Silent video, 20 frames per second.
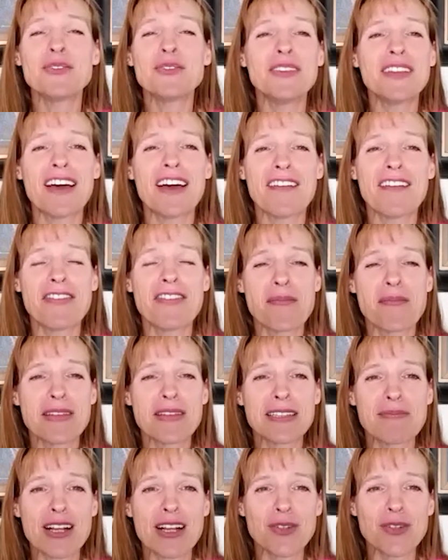you love them
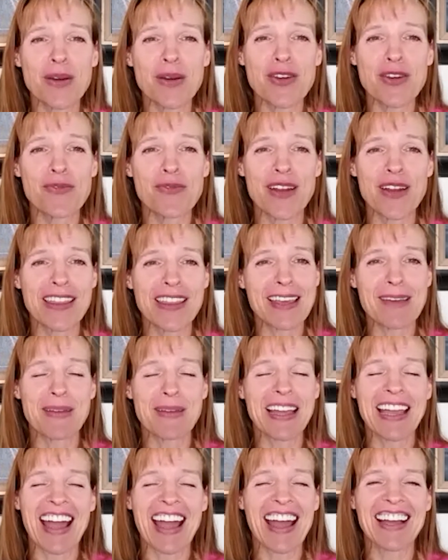as much when you read them
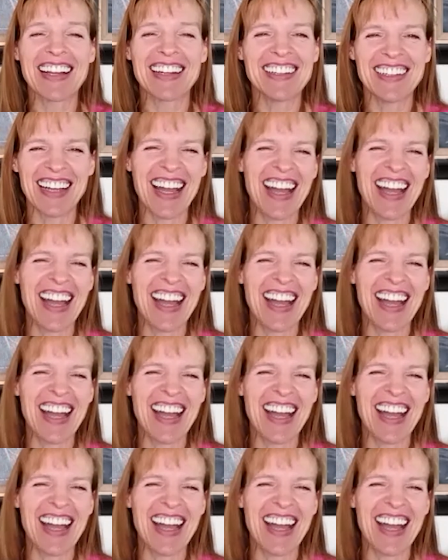again?